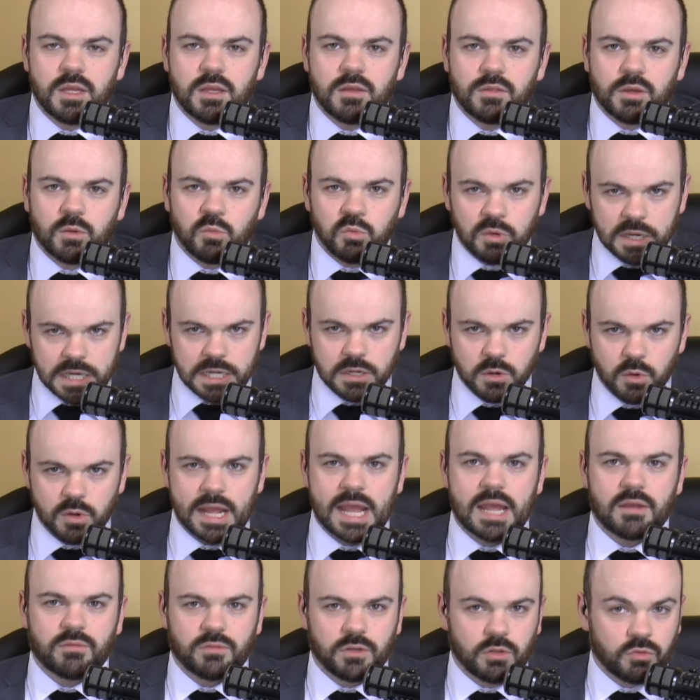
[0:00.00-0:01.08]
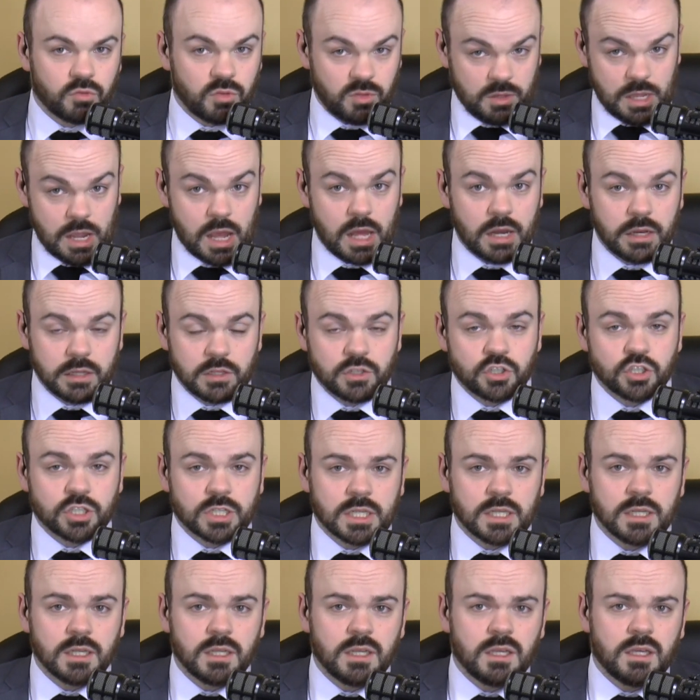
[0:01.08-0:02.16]
That we don't have enough
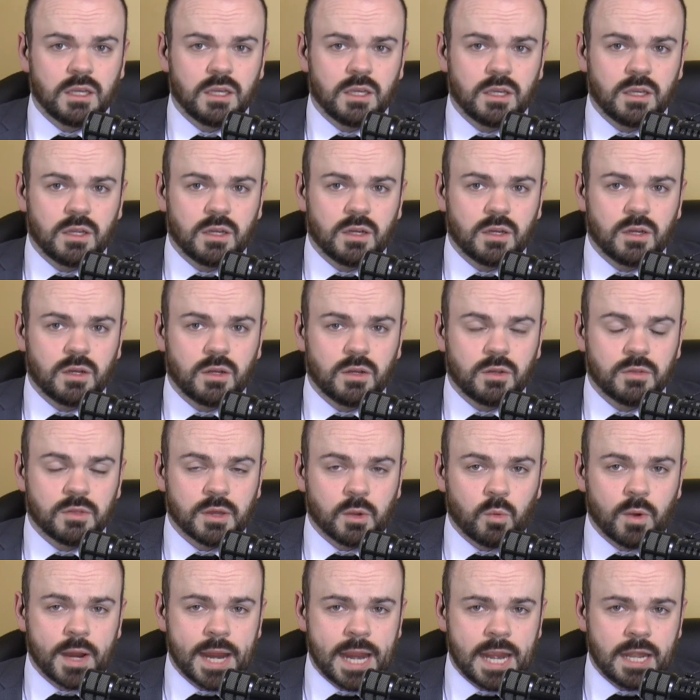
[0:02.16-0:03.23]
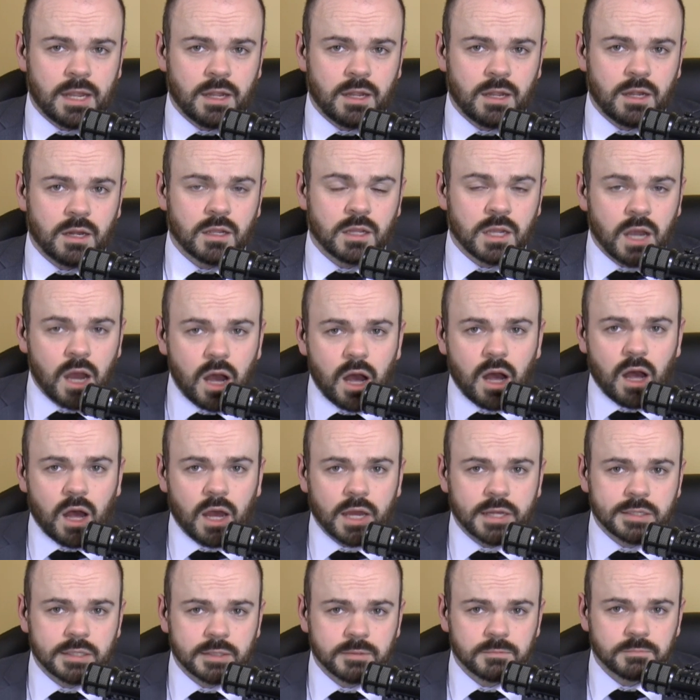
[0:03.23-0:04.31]
theology that when
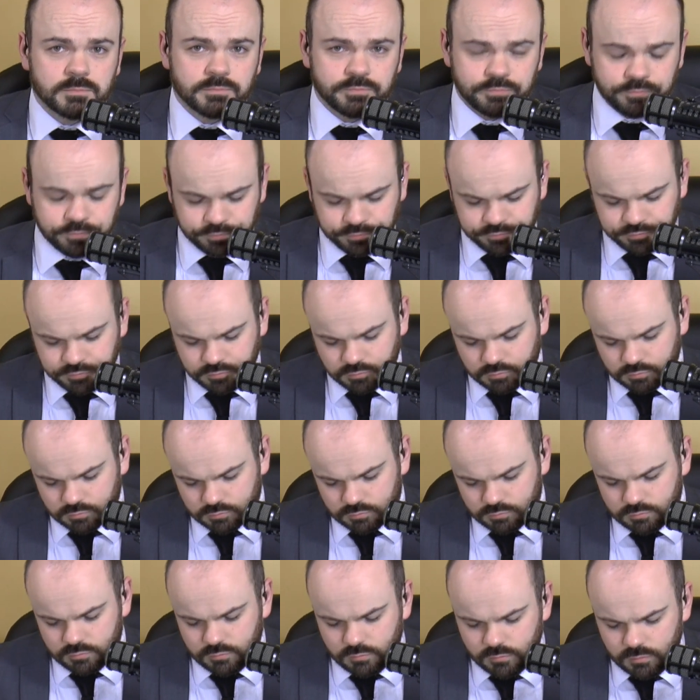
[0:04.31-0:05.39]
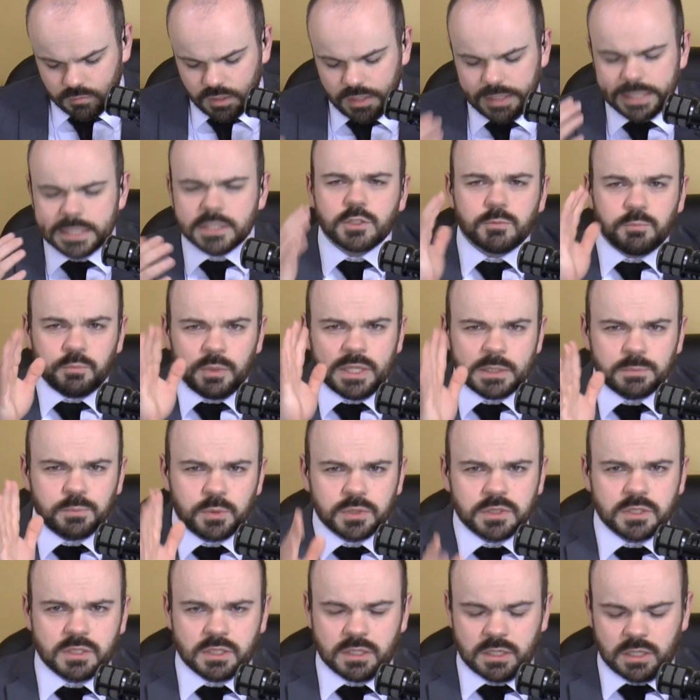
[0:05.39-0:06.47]
God, let's
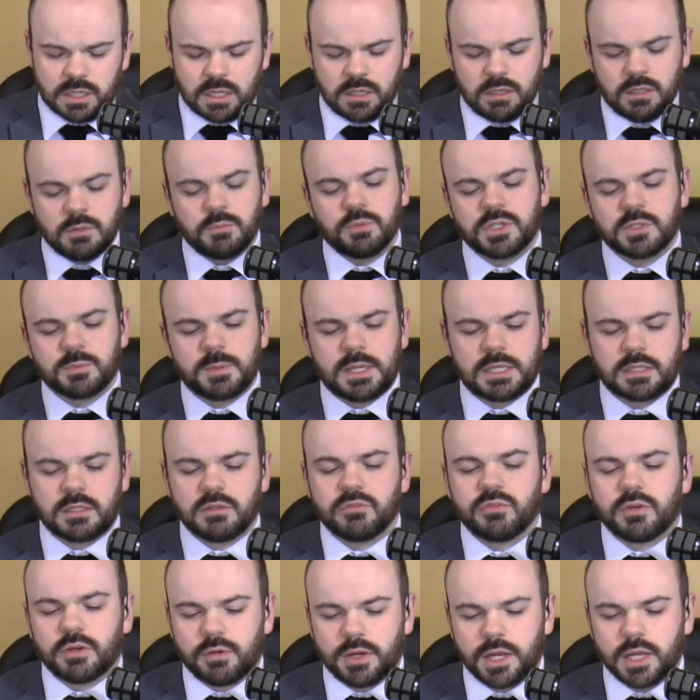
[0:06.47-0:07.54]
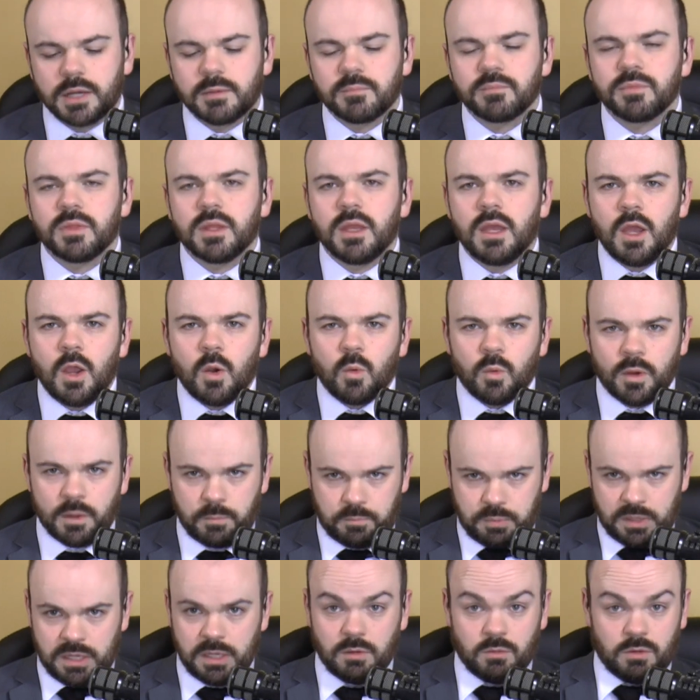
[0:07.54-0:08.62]
put this in the perspective here, right?
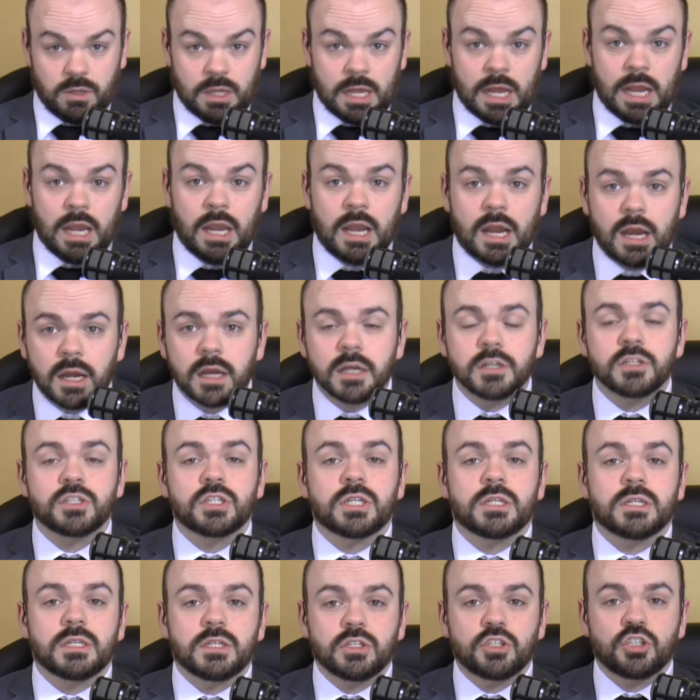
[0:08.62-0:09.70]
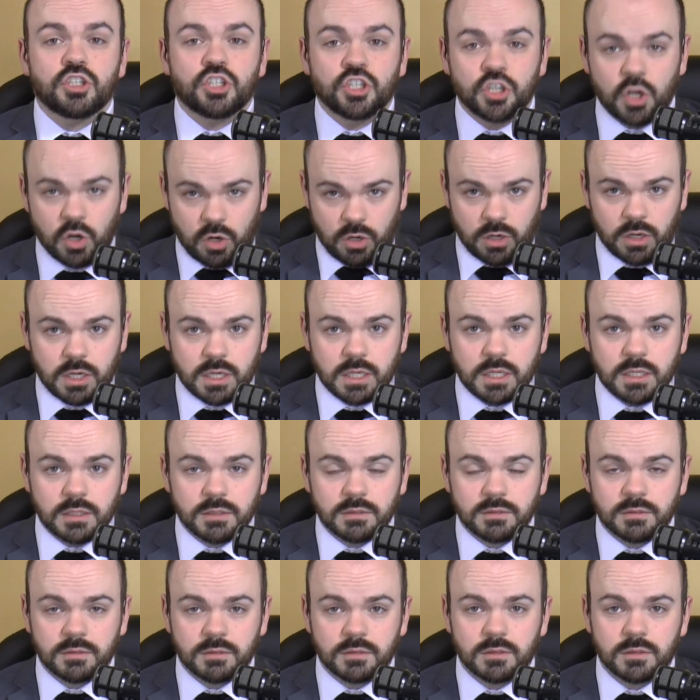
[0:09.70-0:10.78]
When a large chunk
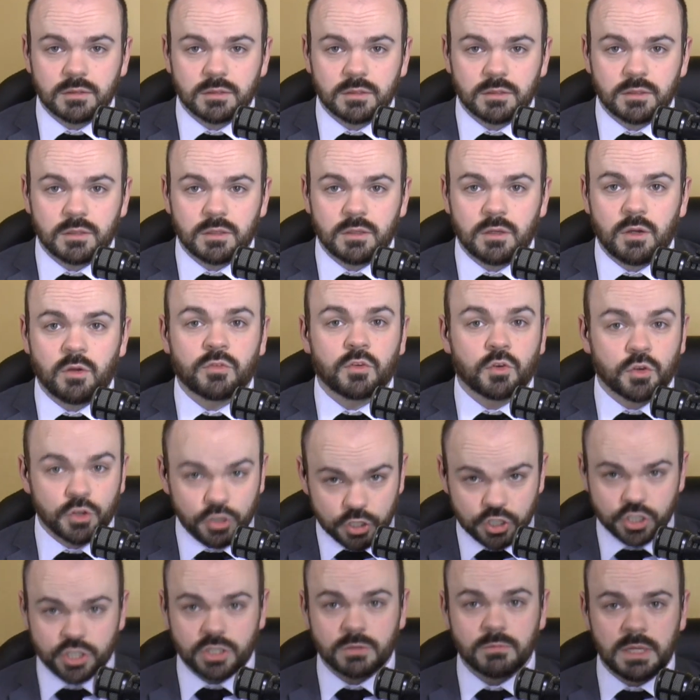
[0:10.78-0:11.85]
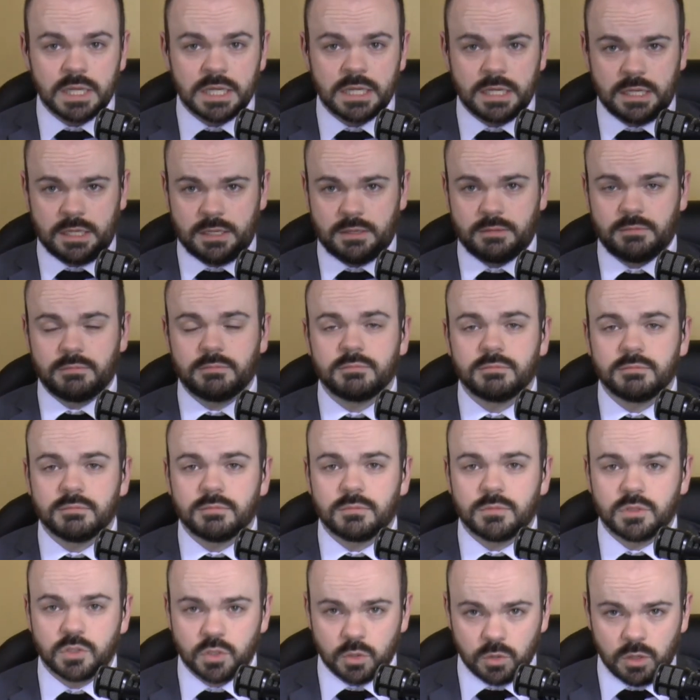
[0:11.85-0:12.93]
of Christian media,
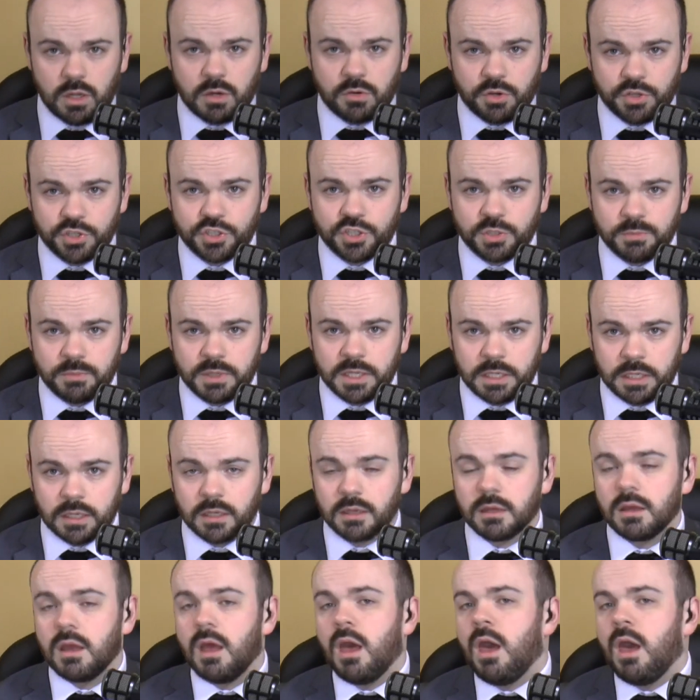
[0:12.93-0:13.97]
so-called Christian media,